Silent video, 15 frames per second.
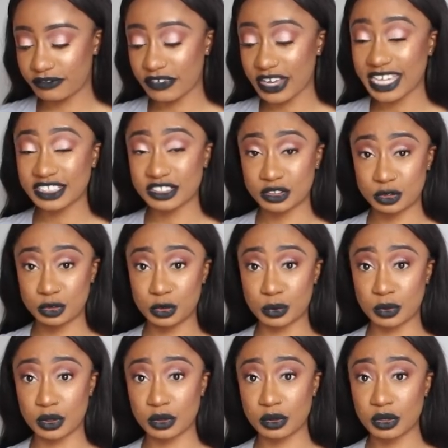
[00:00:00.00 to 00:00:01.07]
Face
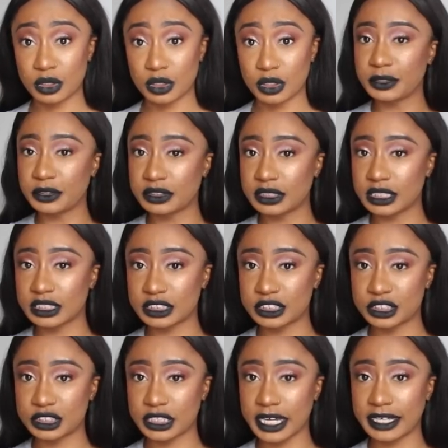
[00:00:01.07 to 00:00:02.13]
Duo. I use this
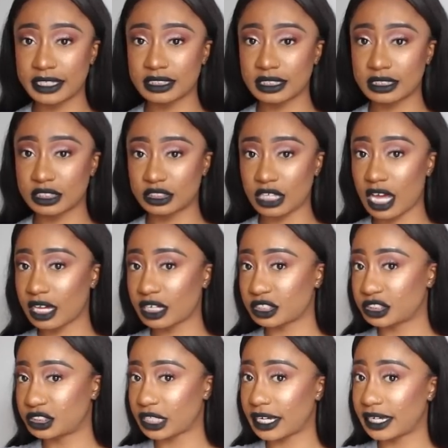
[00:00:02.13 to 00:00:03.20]
shade, the
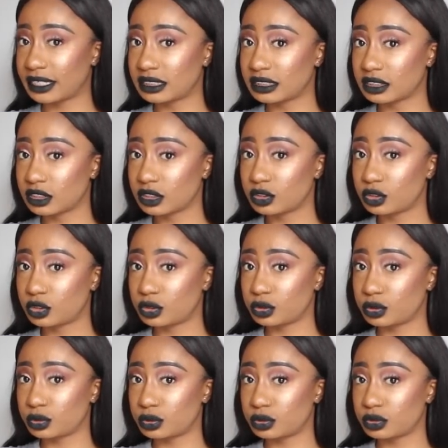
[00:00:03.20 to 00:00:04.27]
darker shade,
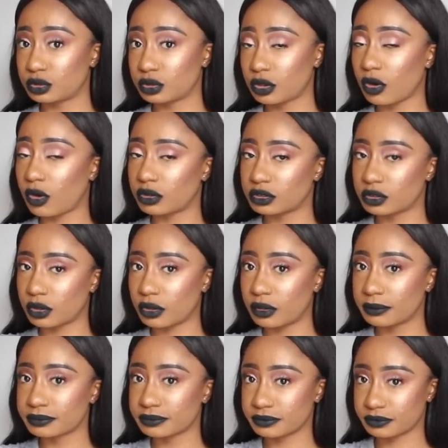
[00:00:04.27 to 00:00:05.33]
to
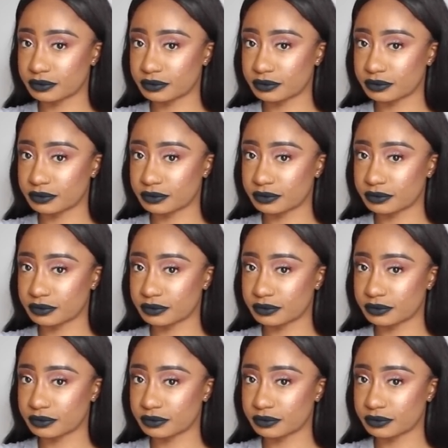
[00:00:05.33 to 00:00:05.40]
contour.